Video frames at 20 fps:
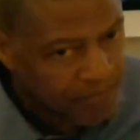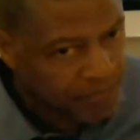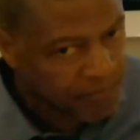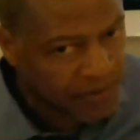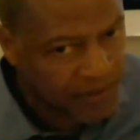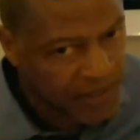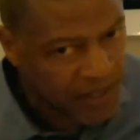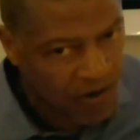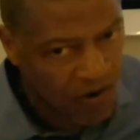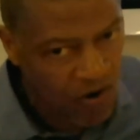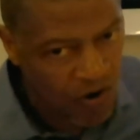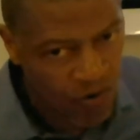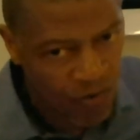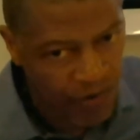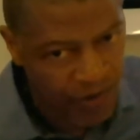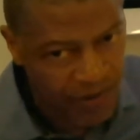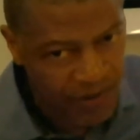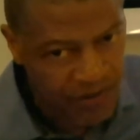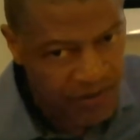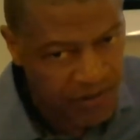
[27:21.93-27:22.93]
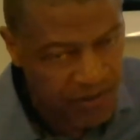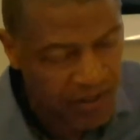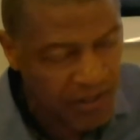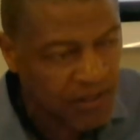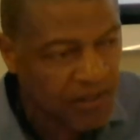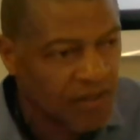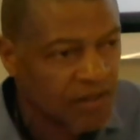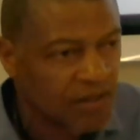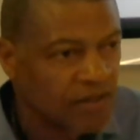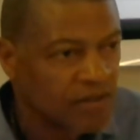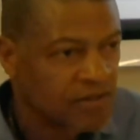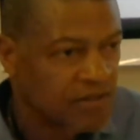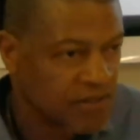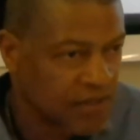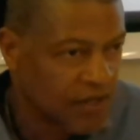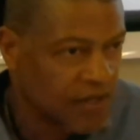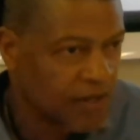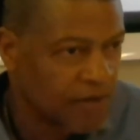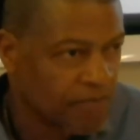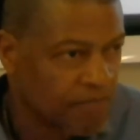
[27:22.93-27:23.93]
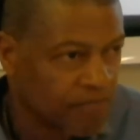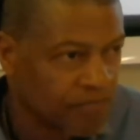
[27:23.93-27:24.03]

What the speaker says: but not always the same.